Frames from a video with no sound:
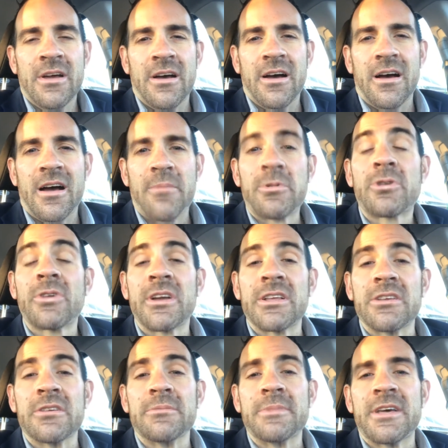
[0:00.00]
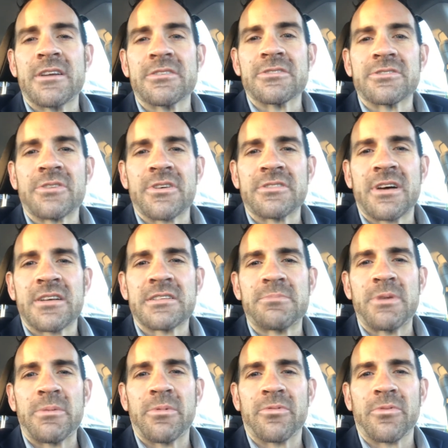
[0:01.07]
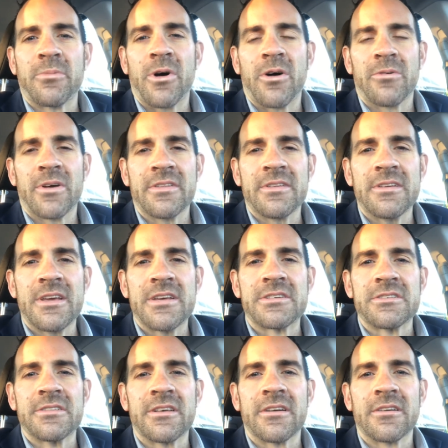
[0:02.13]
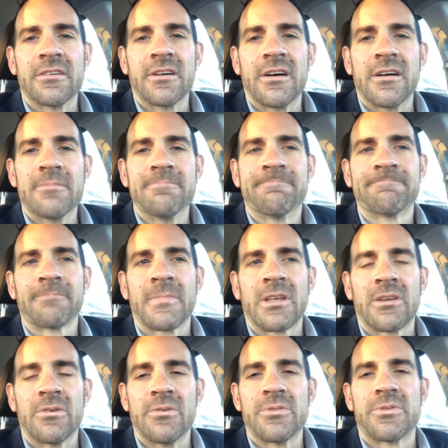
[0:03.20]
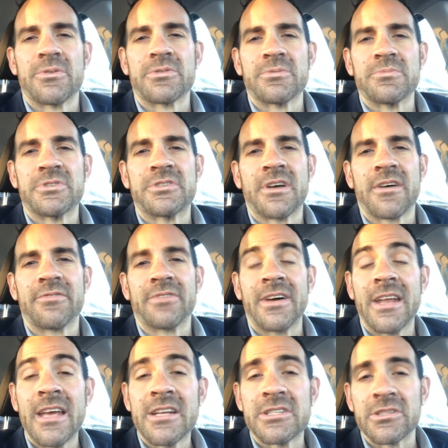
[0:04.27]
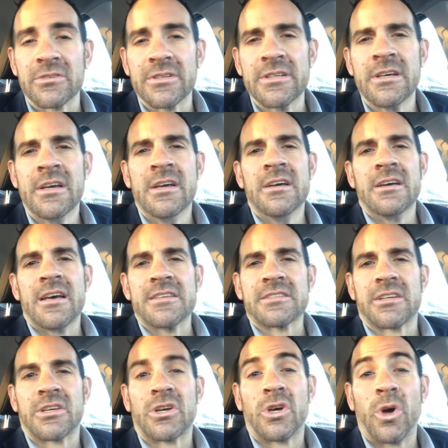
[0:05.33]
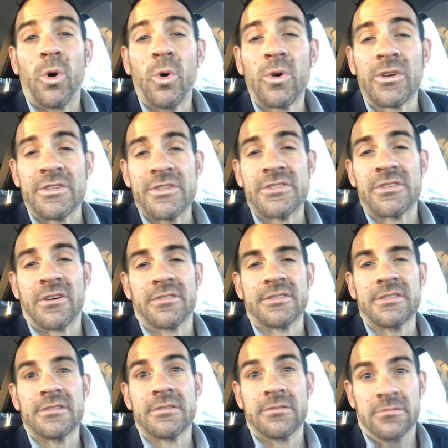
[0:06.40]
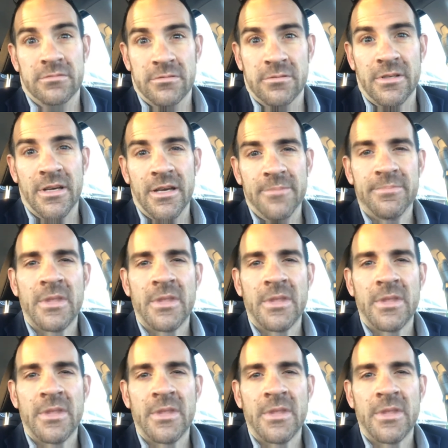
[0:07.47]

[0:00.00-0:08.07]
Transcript: I'm a credit union manager, so I talk to people from all around the nation that are going through some stuff financially as a goal consultant, okay?